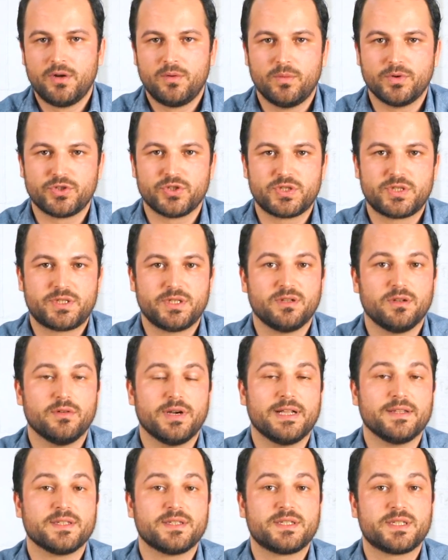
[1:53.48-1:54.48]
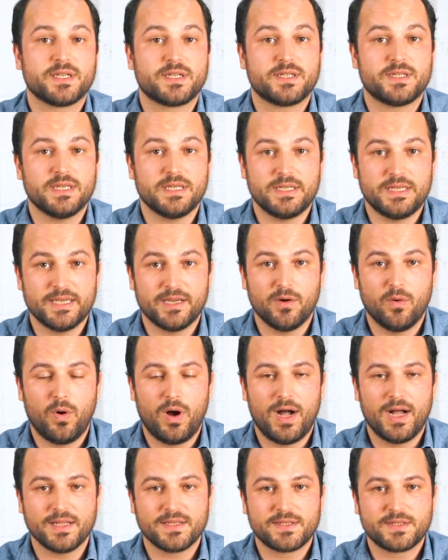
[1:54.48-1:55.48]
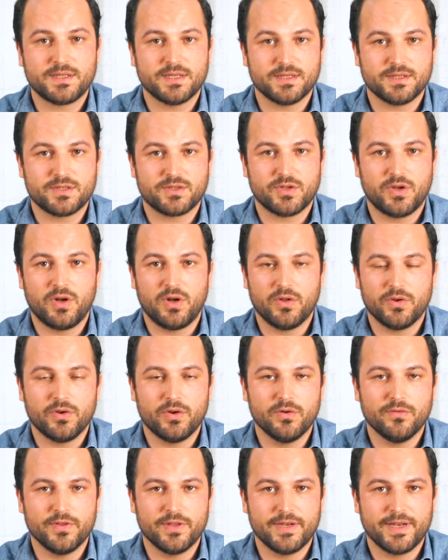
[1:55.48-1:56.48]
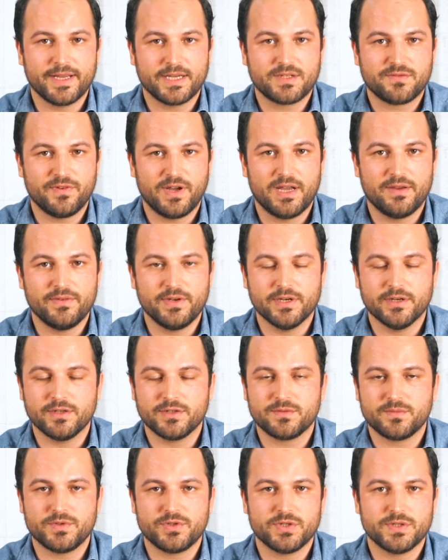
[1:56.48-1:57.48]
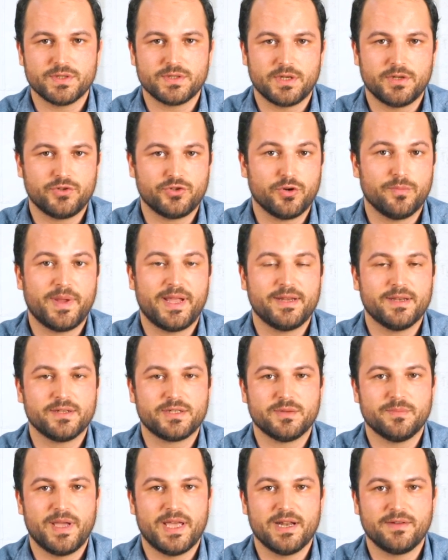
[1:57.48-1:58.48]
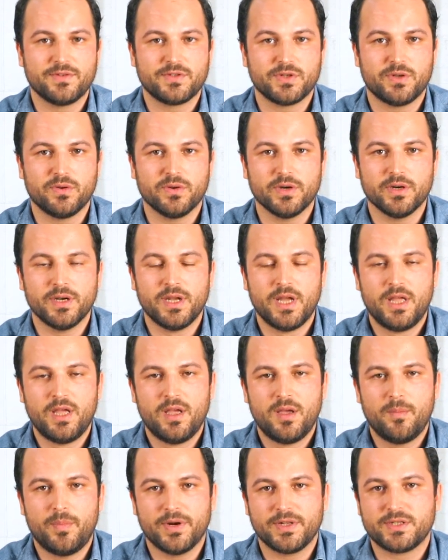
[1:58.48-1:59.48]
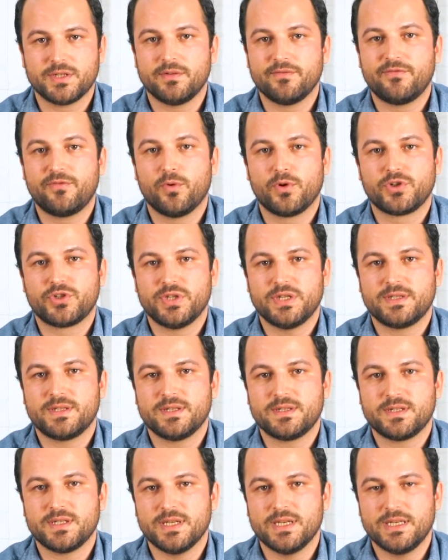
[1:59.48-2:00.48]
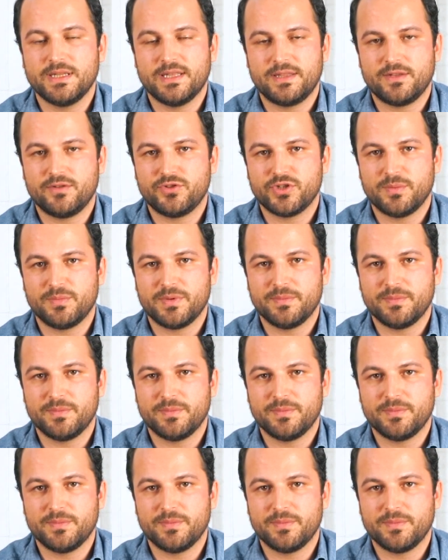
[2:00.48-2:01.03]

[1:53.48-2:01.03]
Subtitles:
which is still around 60 gigawatts installed over the next 5 years, which is a tremendous amount of solar. But it's unfortunate to see that the Trump